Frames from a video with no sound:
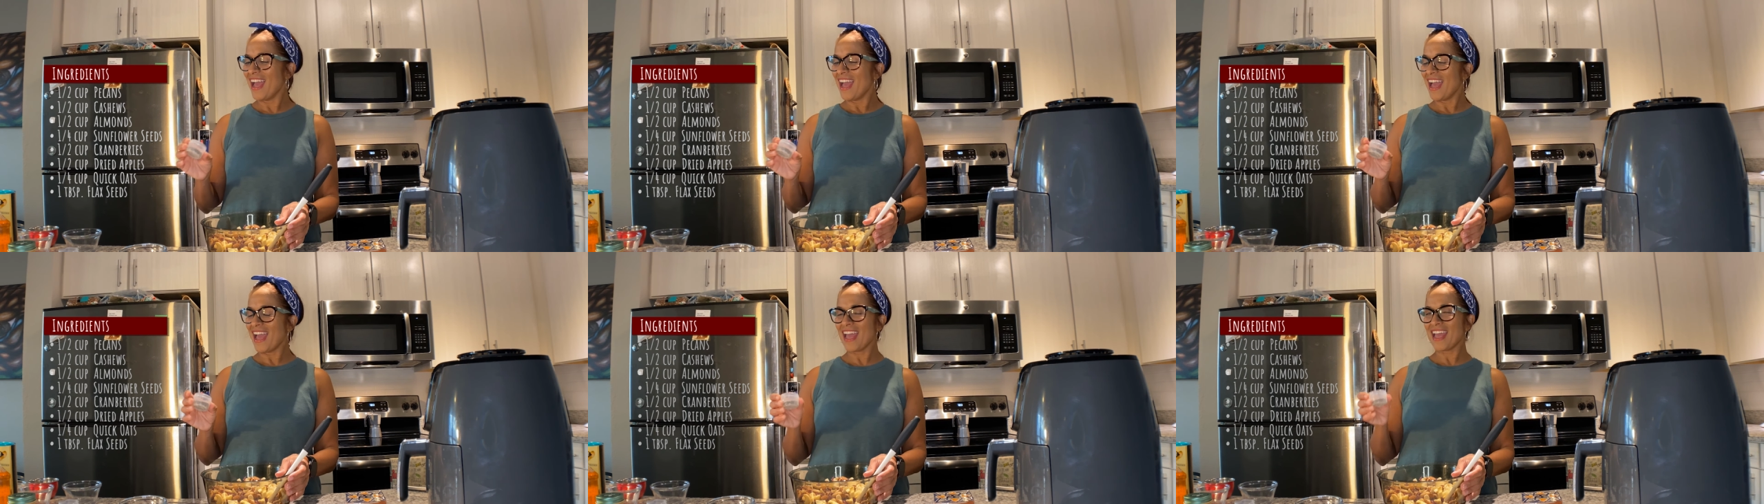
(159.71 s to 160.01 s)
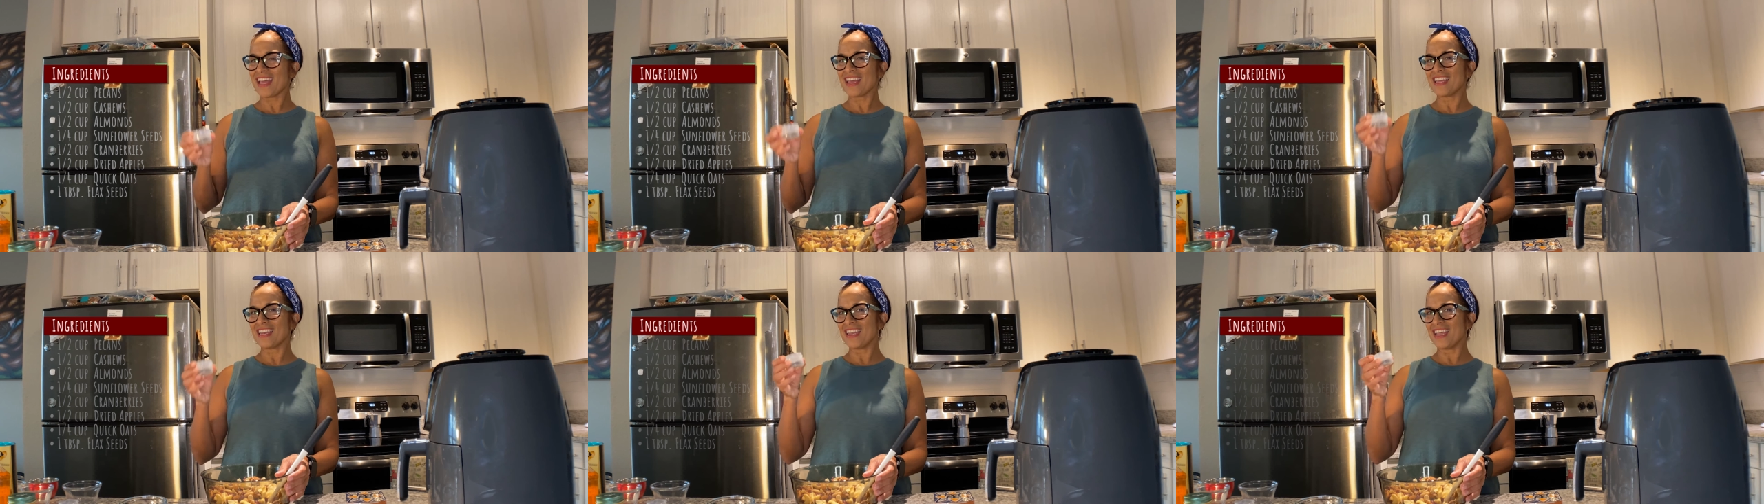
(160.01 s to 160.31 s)

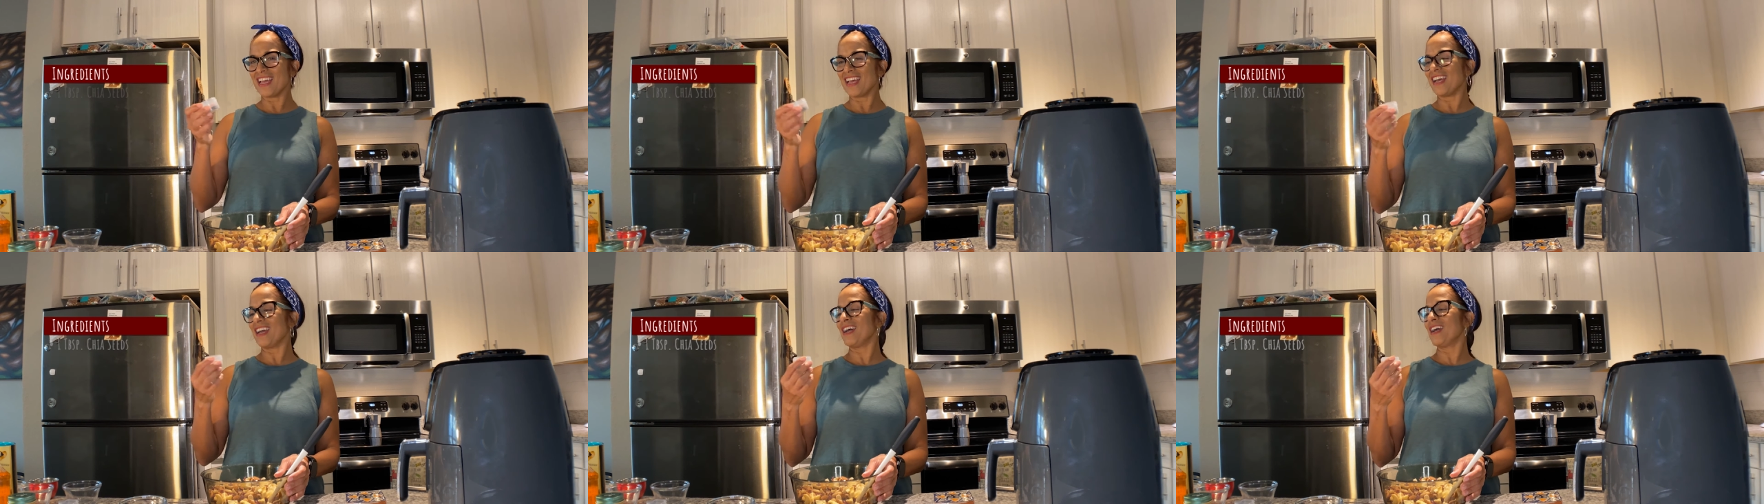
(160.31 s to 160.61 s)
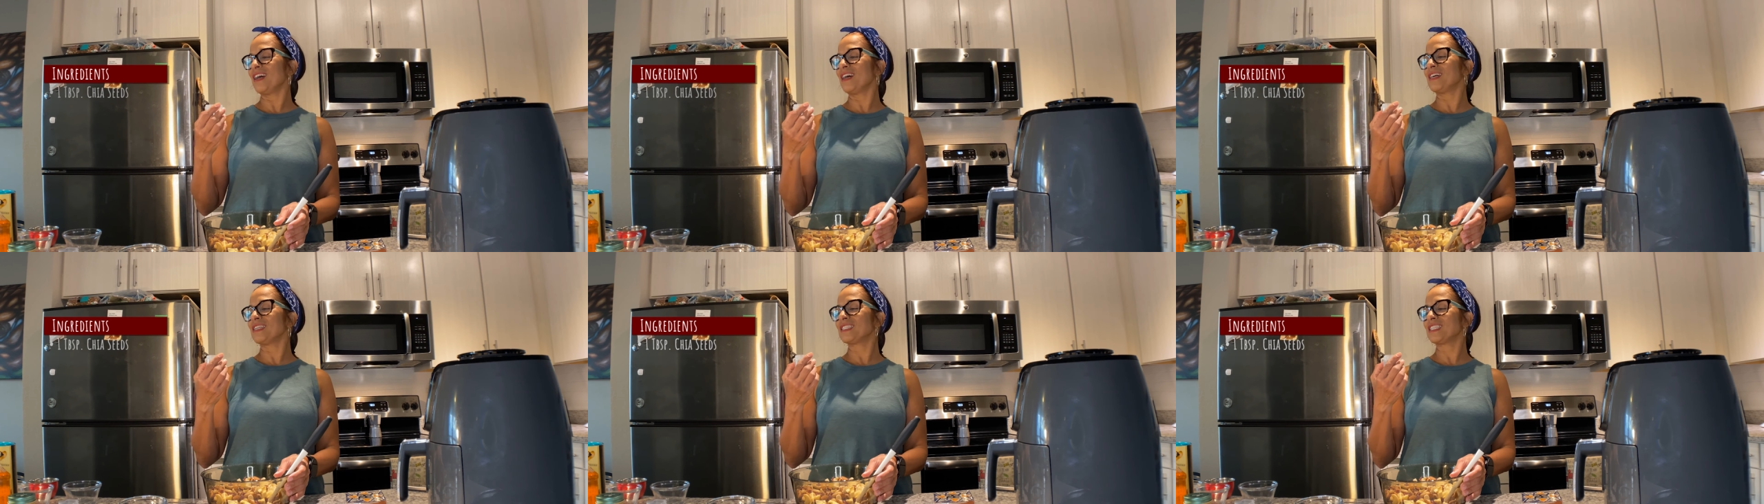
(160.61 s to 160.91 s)
And
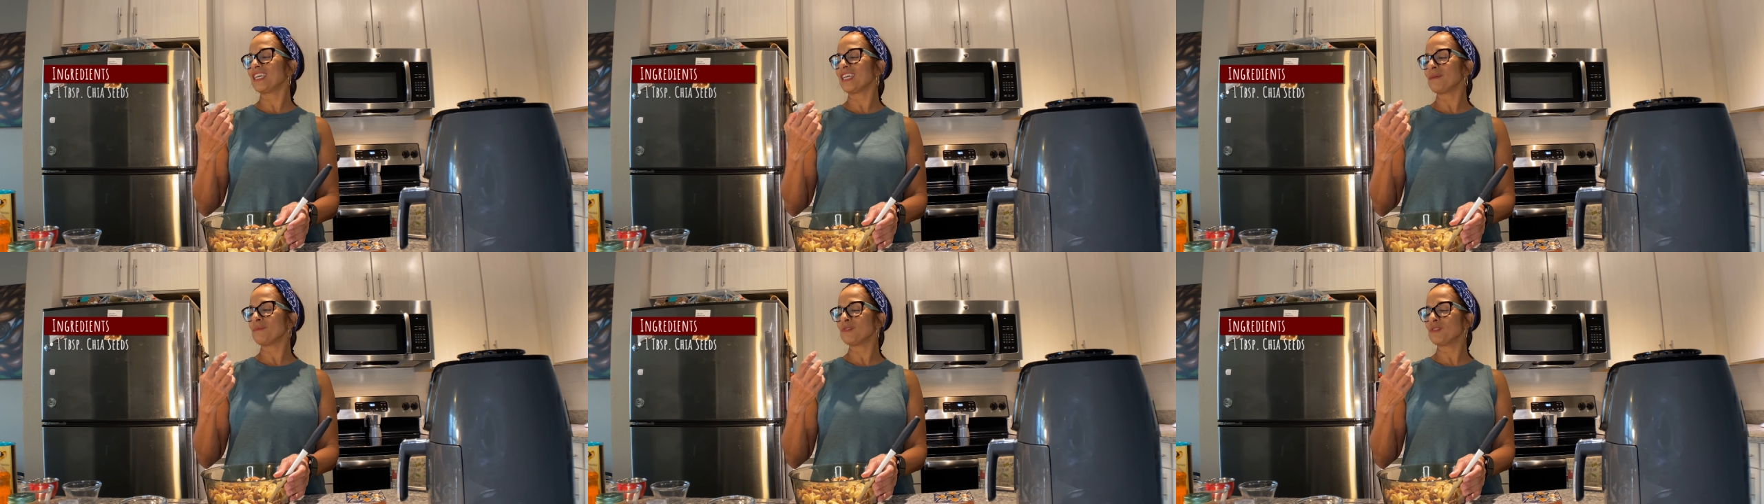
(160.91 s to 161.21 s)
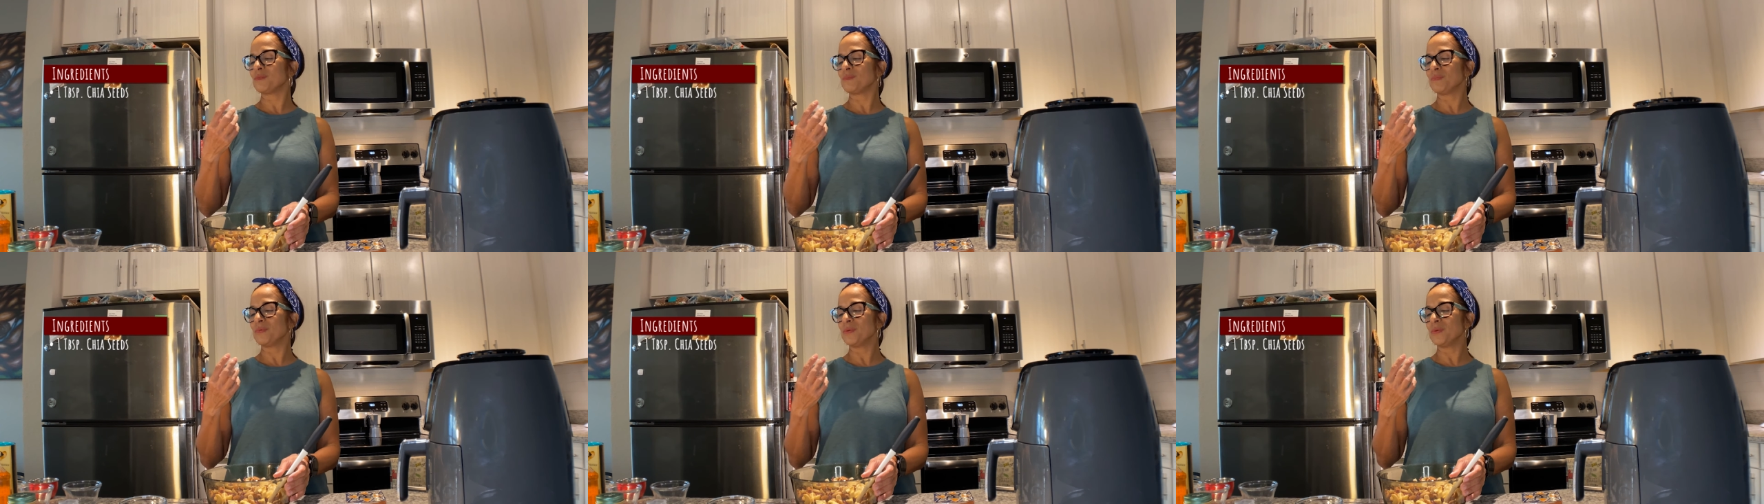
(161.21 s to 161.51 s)
a
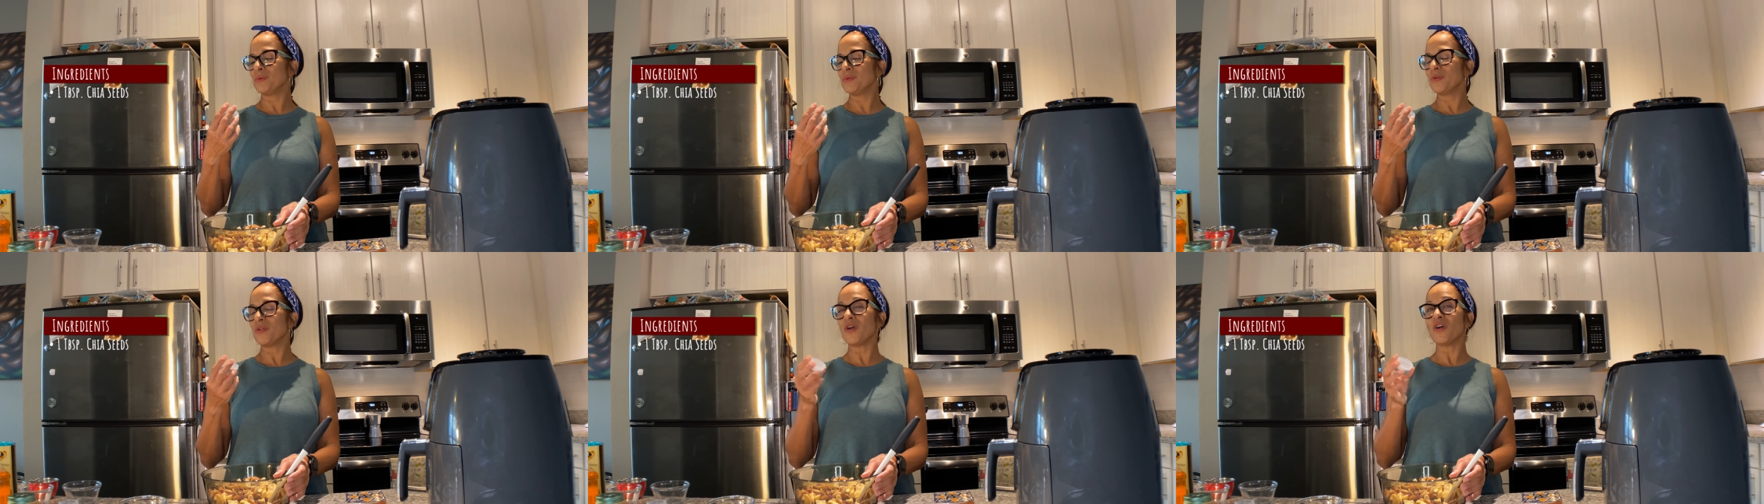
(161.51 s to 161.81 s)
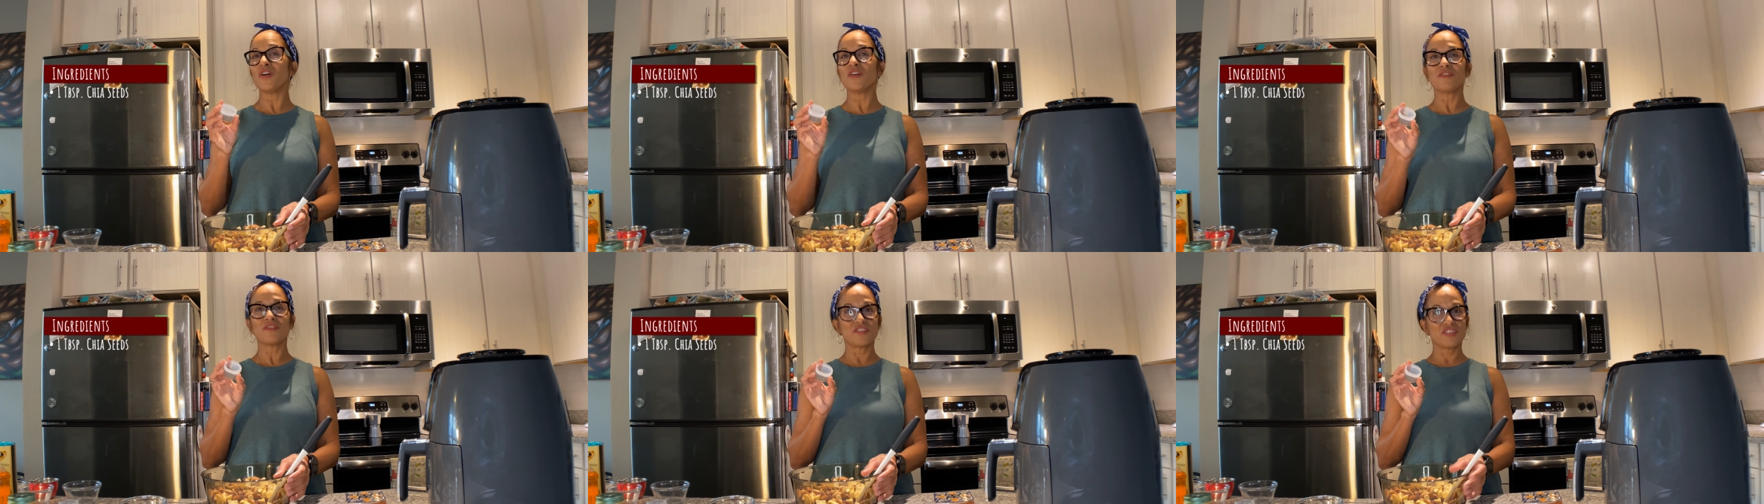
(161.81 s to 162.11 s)
tablespoon of